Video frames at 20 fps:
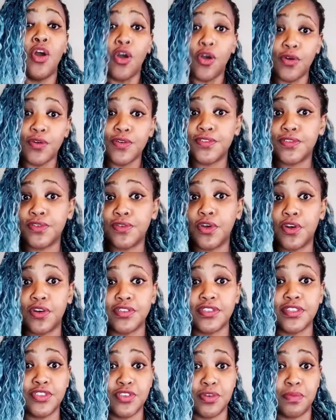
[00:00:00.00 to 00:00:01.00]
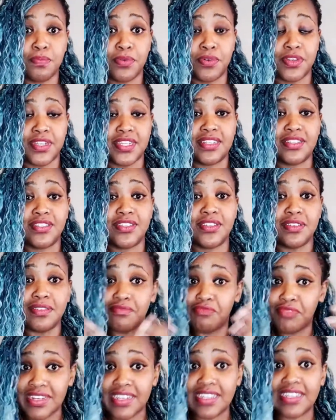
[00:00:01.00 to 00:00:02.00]
also causes your body to
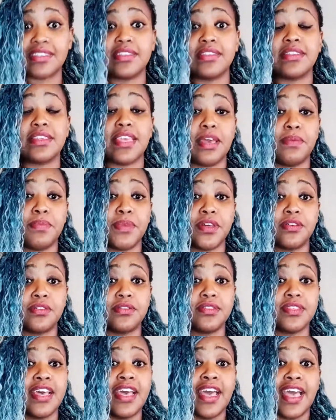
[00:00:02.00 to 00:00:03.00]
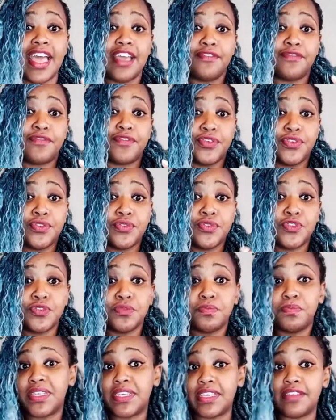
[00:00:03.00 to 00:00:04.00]
release these chemicals and for you to
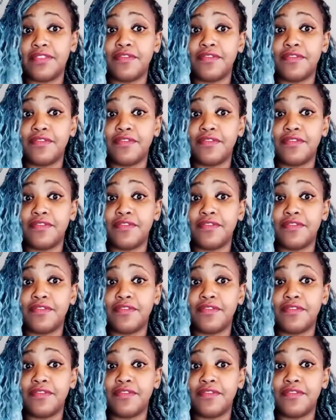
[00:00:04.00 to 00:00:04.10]
be